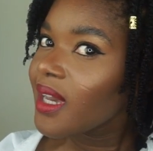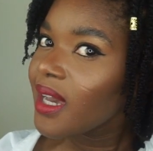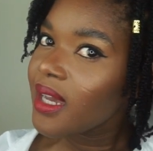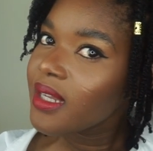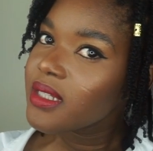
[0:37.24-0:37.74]

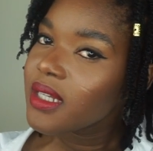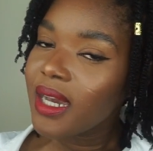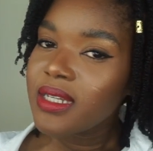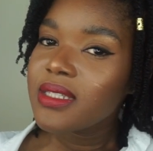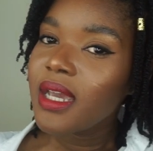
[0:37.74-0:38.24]
And
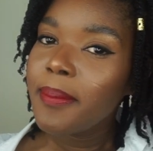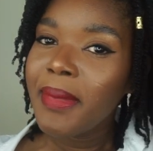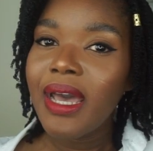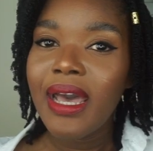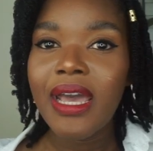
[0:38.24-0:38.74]
I'd say
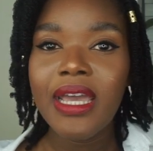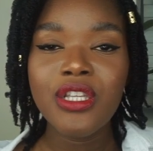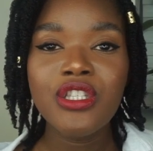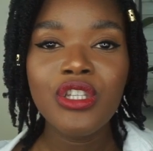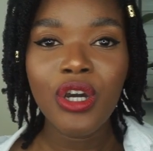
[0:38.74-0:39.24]
my hair
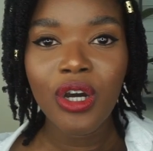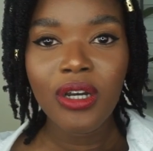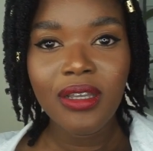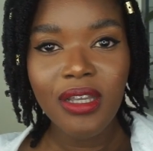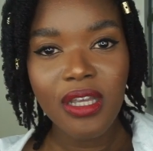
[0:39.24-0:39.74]
is
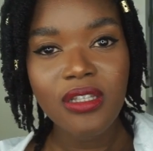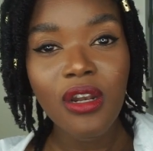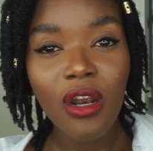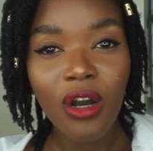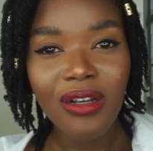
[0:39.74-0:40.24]
not as
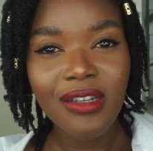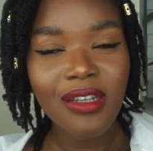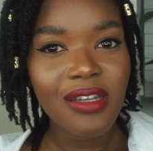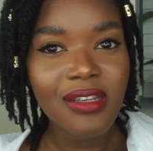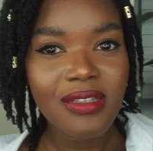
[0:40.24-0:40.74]
long
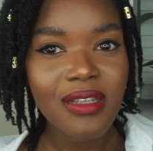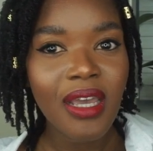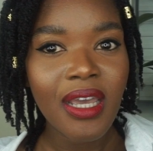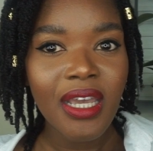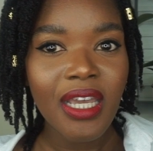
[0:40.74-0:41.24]
as
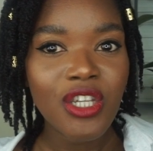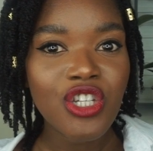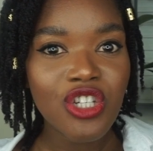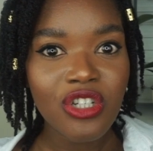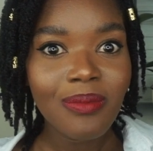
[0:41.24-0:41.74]
it
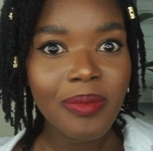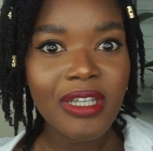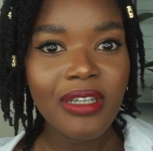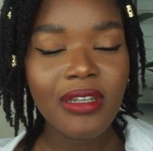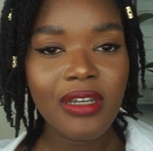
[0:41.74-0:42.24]
should
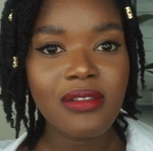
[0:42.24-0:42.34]
be.